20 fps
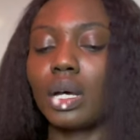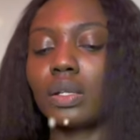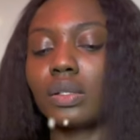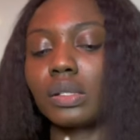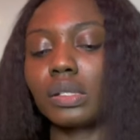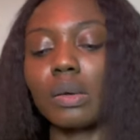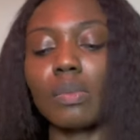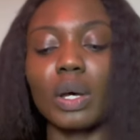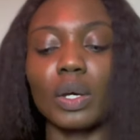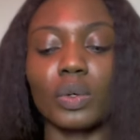
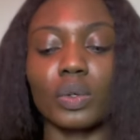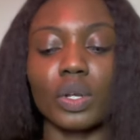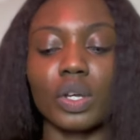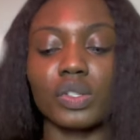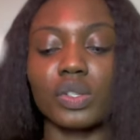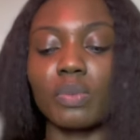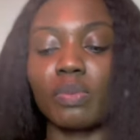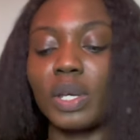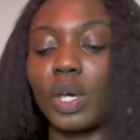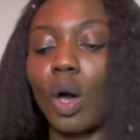Someone could
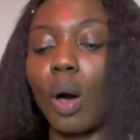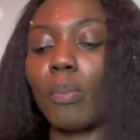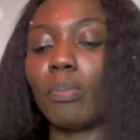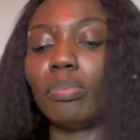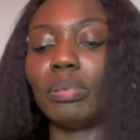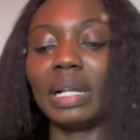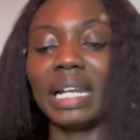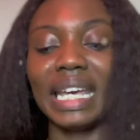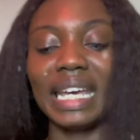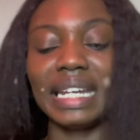also be
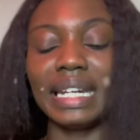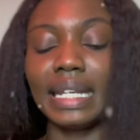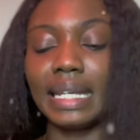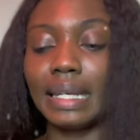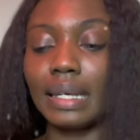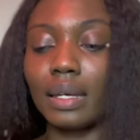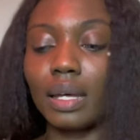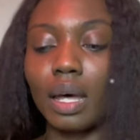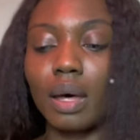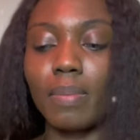
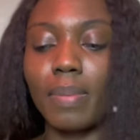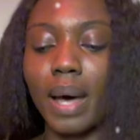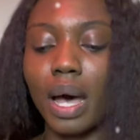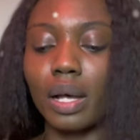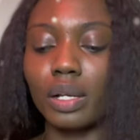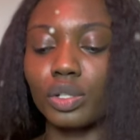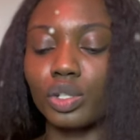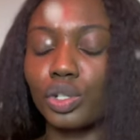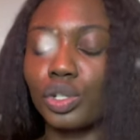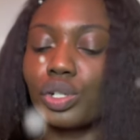complaining
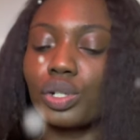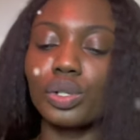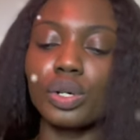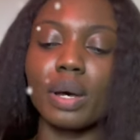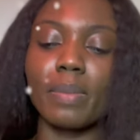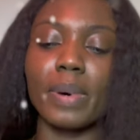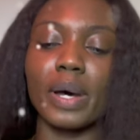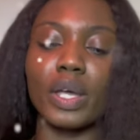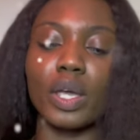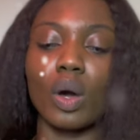about you,
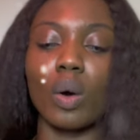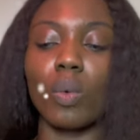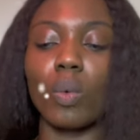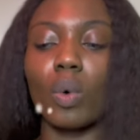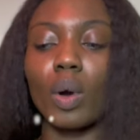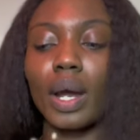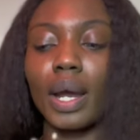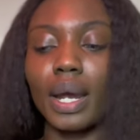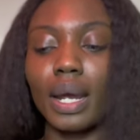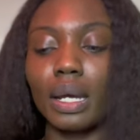about your
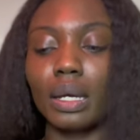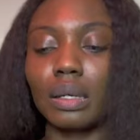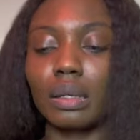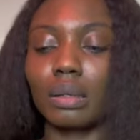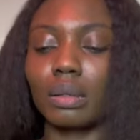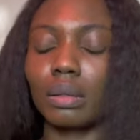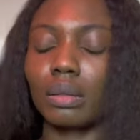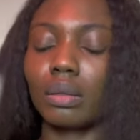work.